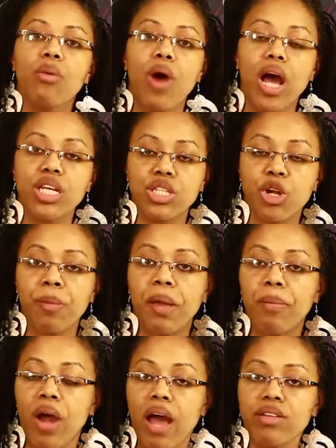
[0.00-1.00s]
why certain
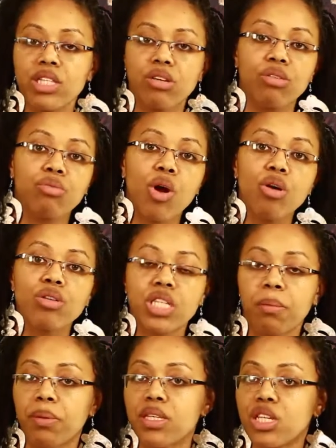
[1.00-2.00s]
people have certain roles
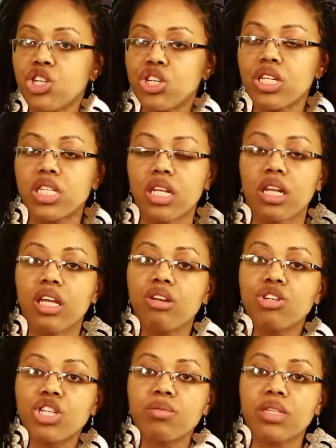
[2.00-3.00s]
and positions and
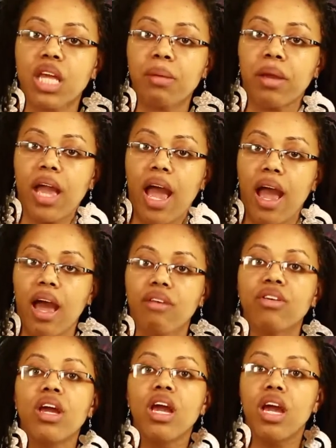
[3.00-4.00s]
leaderships that they may
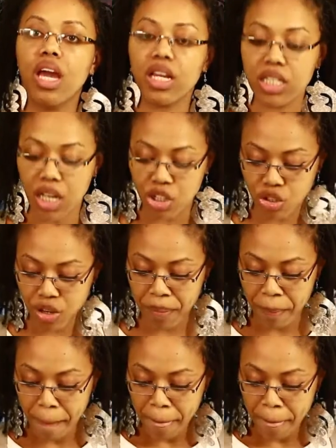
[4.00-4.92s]
have, et cetera.